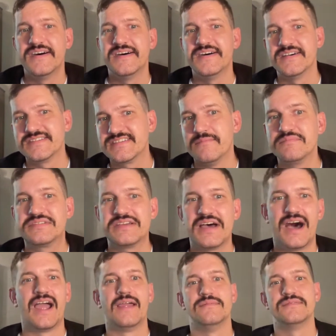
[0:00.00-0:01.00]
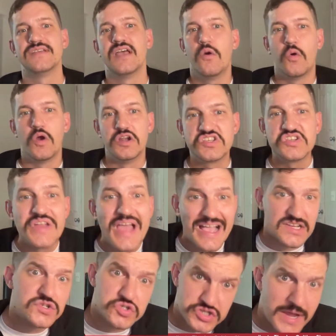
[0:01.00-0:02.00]
sometimes where it's
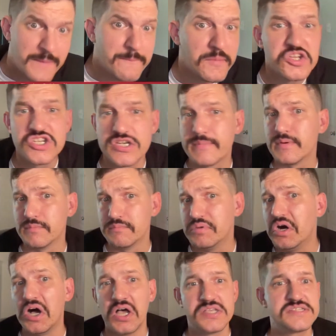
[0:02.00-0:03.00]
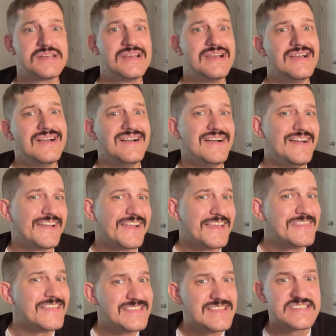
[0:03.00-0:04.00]
national championship or bust, and I
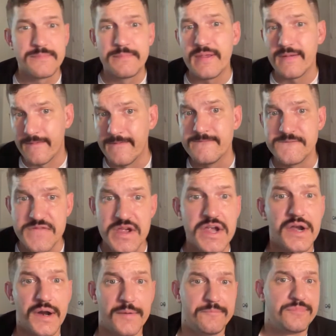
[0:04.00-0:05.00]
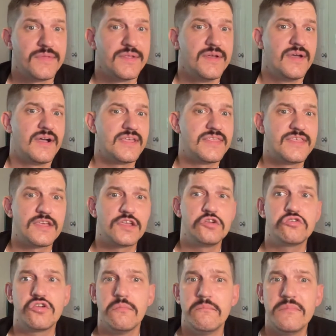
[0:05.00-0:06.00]
think that's a bit unfair. I think you
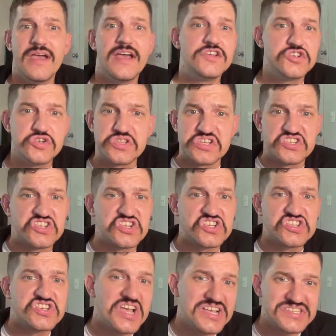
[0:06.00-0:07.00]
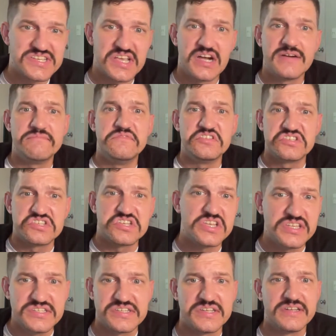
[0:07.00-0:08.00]
can measure the success of the
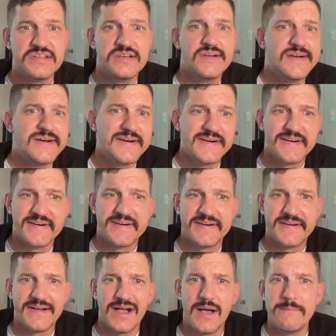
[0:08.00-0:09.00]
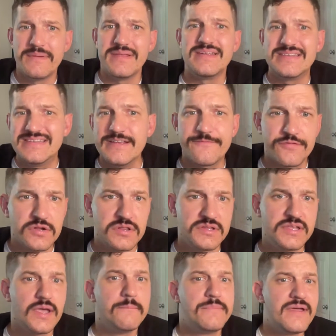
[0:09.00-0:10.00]
season a bit
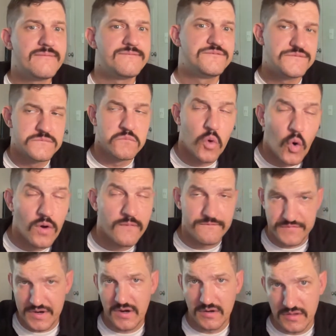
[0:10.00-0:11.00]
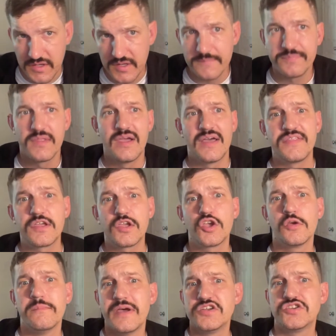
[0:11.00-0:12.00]
differently, a bit more fairly. I think you
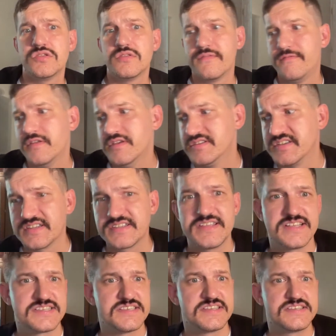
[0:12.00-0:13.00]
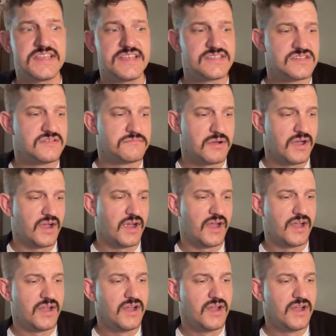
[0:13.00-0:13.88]
can measure the success of the season by